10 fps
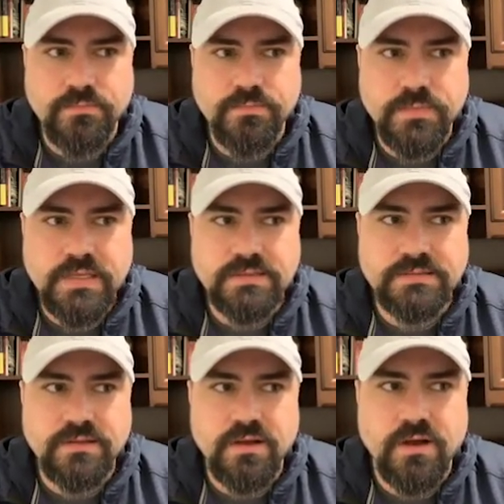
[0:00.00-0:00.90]

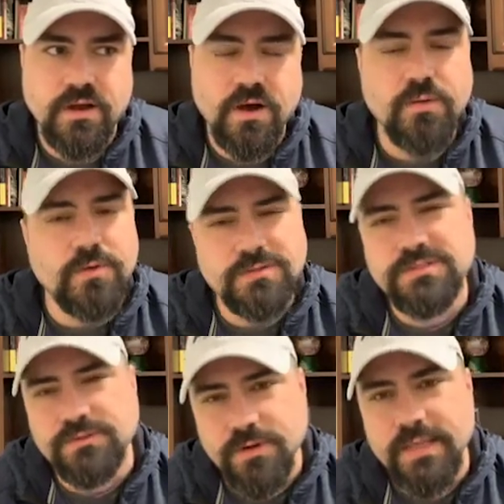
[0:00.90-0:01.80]
He's
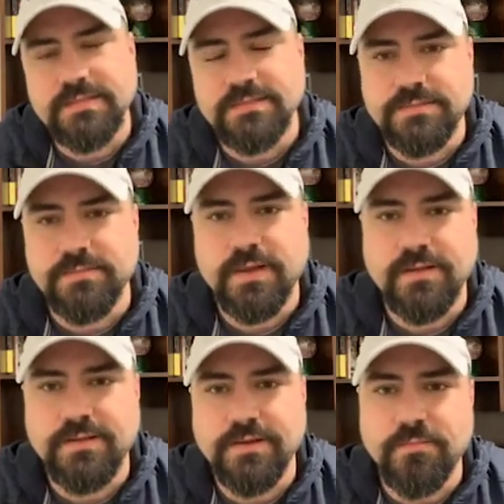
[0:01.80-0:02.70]
almost 3, so he's
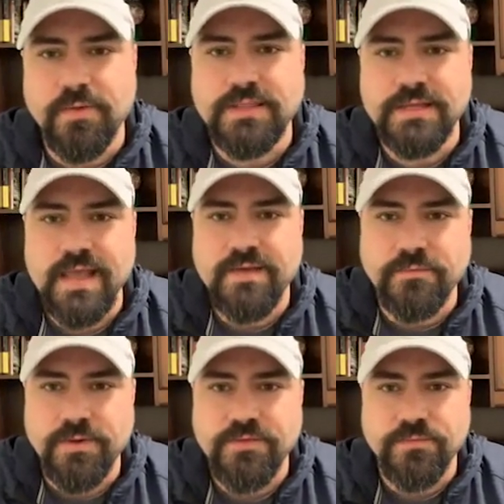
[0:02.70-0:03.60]
about a month and a
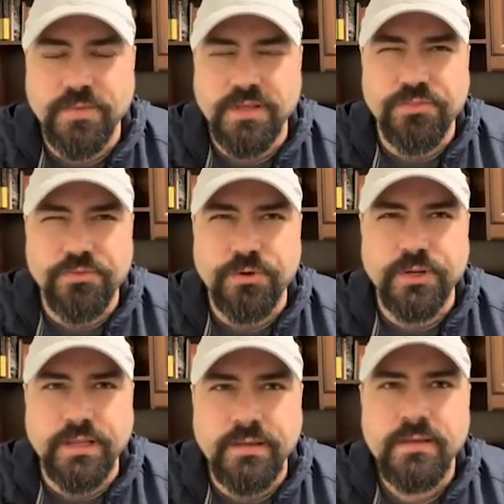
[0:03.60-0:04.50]
half away from being
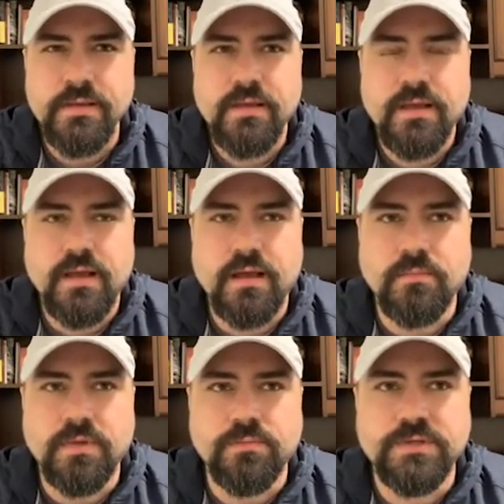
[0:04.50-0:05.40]
3.
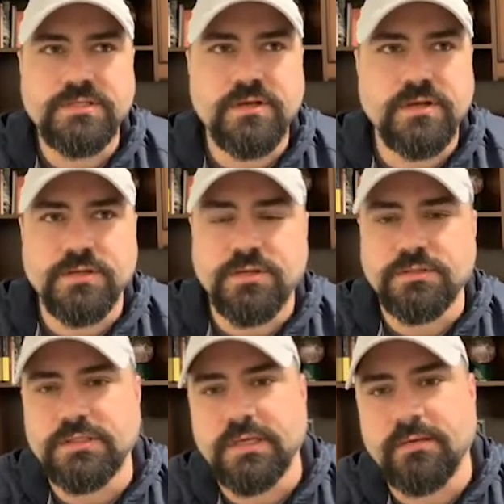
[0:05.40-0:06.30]
And we started
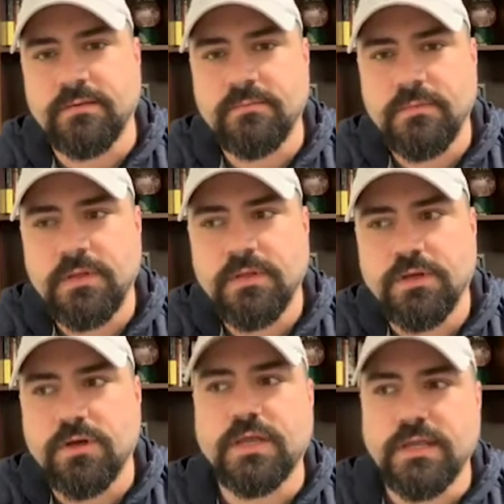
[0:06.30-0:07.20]
using
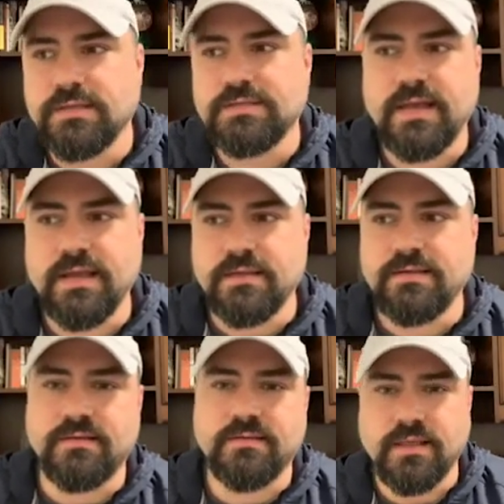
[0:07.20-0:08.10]
cooking to tie
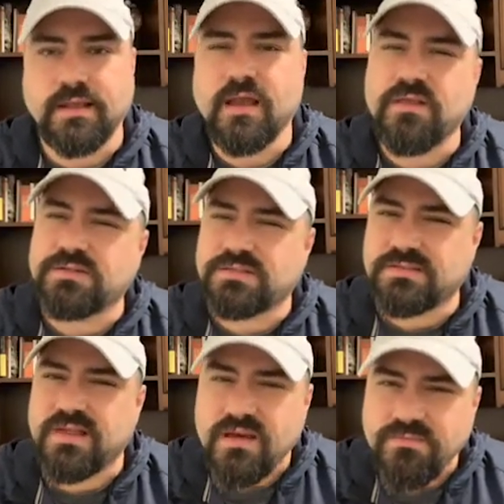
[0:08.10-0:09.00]
into like other
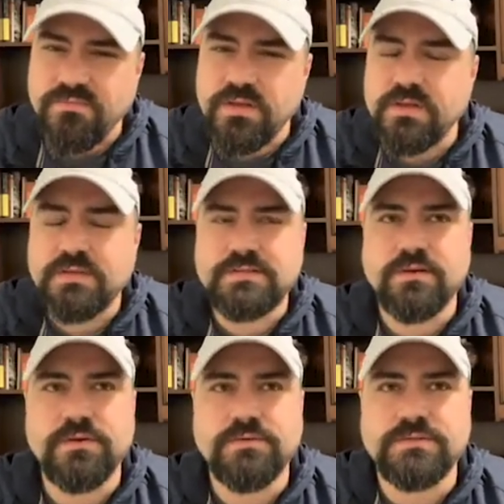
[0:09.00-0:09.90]
stuff.
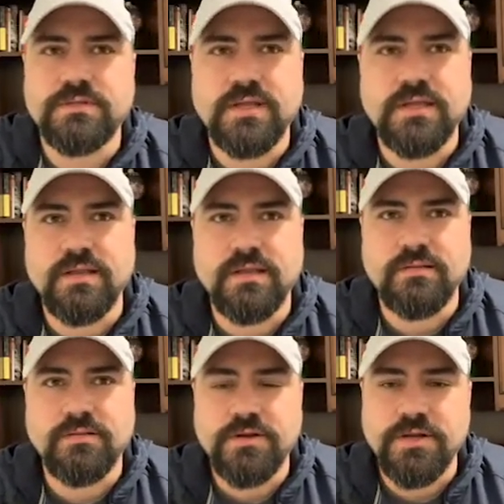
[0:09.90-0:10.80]
So he was looking
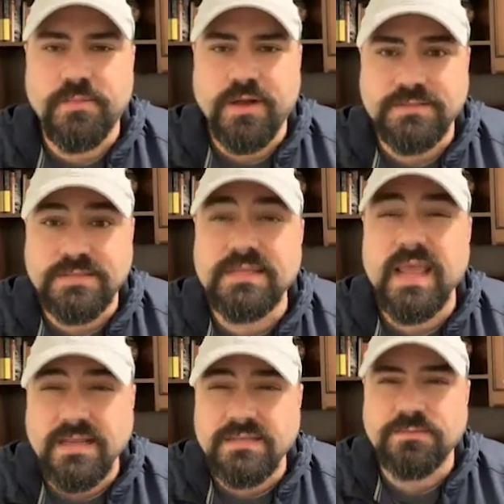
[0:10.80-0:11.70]
at learning about
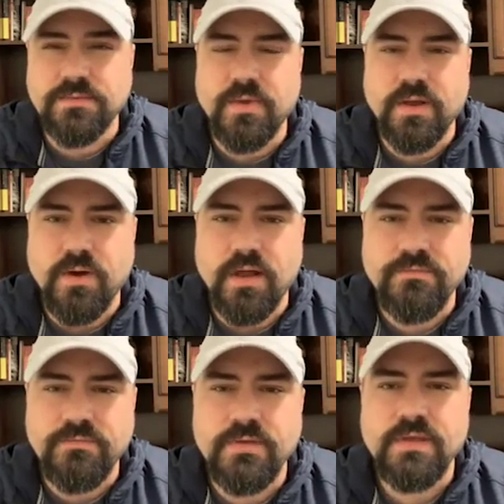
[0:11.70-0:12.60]
snakes with my
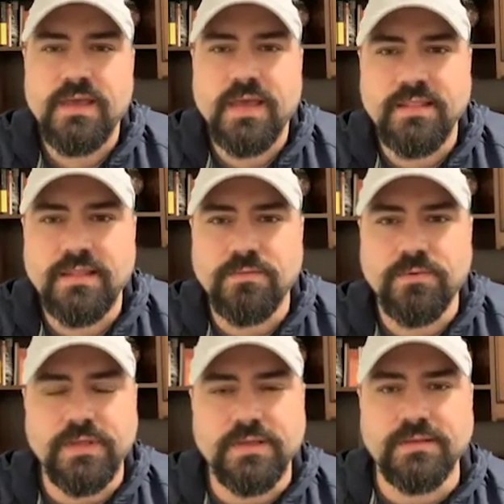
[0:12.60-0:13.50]
wife. And then
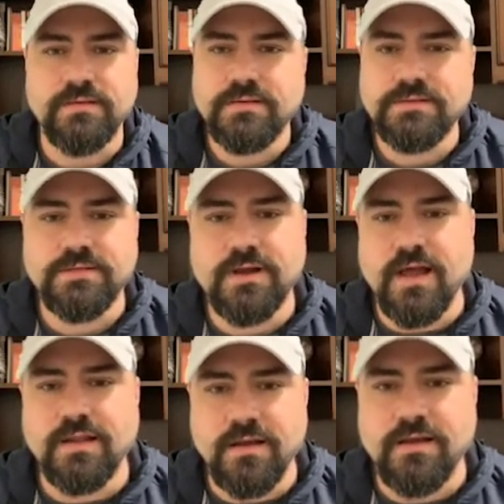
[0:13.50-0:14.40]
we took
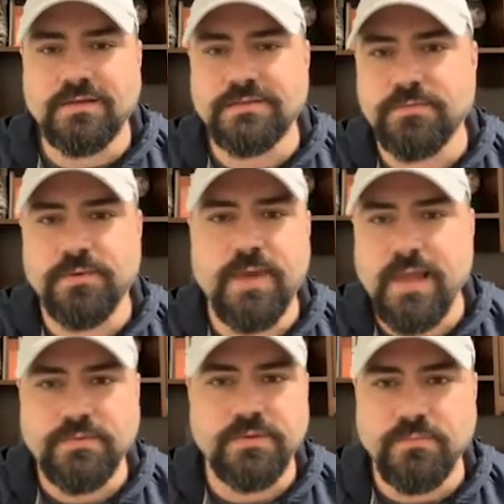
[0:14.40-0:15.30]
hot dogs and we
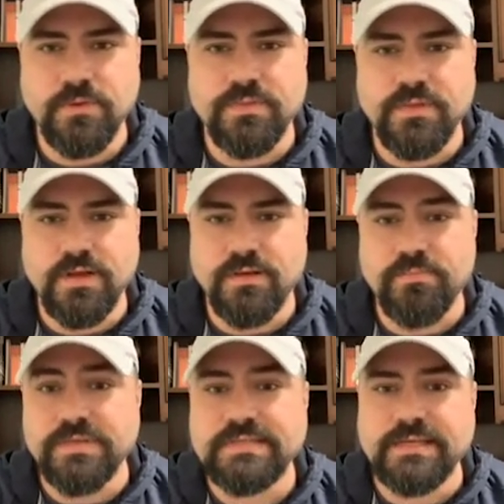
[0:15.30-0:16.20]
wrapped them with
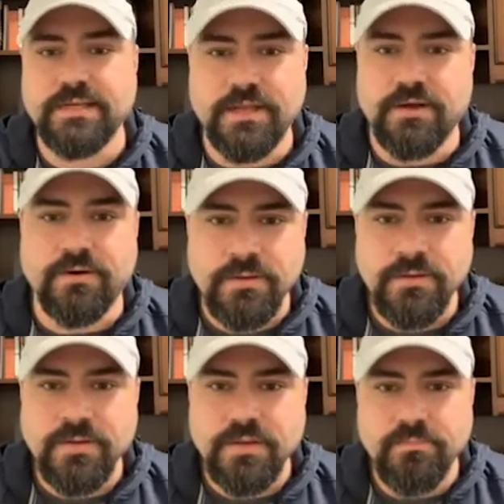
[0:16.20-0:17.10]
biscuit dough,
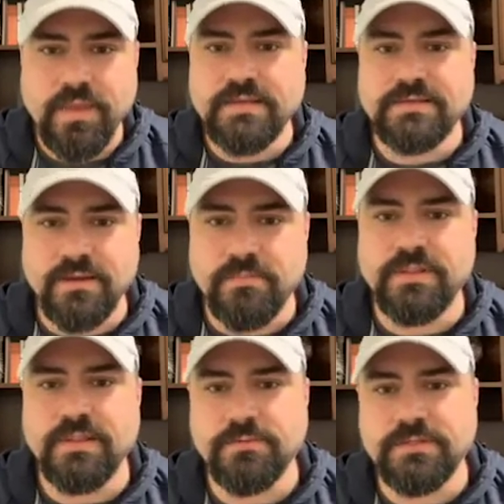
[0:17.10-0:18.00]
baked them,
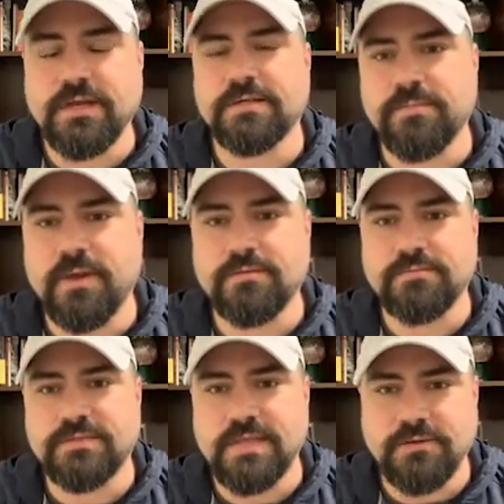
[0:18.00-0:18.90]
and then we talked about
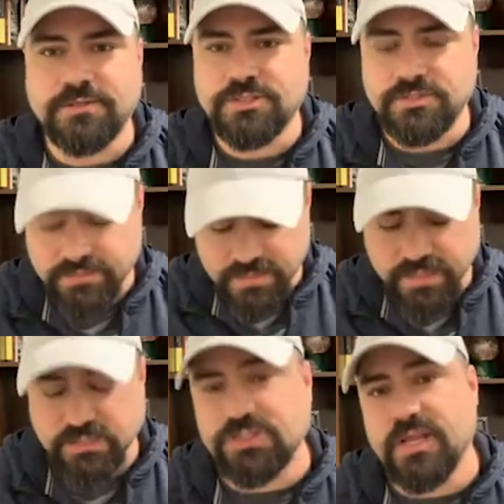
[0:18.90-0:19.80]
how
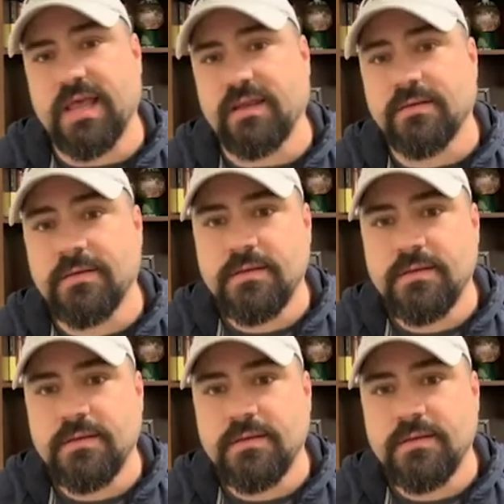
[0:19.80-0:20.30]
snakes shed.